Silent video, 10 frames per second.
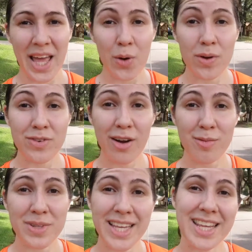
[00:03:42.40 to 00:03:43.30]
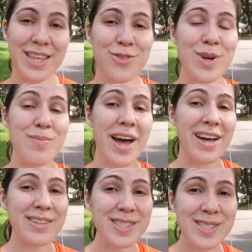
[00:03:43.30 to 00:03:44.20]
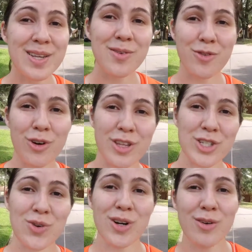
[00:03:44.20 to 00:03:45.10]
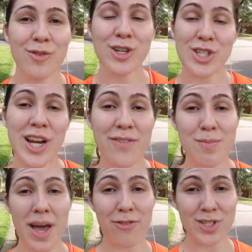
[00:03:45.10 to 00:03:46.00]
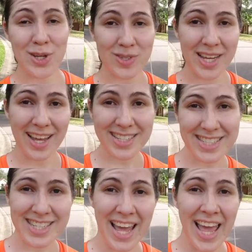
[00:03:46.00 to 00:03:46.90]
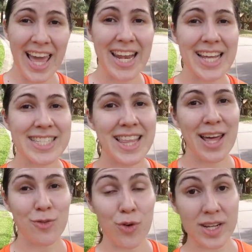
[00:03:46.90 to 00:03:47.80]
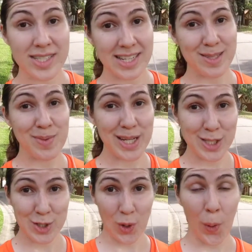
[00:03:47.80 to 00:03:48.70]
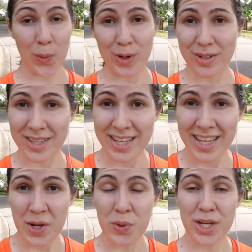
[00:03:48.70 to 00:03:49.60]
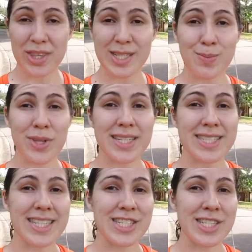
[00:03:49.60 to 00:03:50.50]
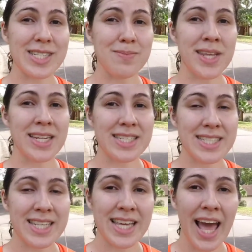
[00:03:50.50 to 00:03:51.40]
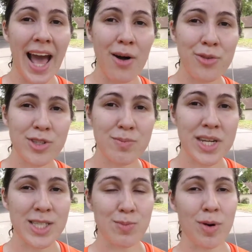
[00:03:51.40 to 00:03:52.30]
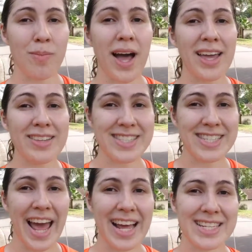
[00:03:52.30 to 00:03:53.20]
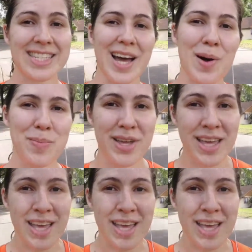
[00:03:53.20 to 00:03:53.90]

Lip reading: We've now completed the 3 miles for the shorter version of the Maffetone test, and I did that in 46 minutes total. We'll look at the splits in just a minute to see how those minutes per mile stacked up.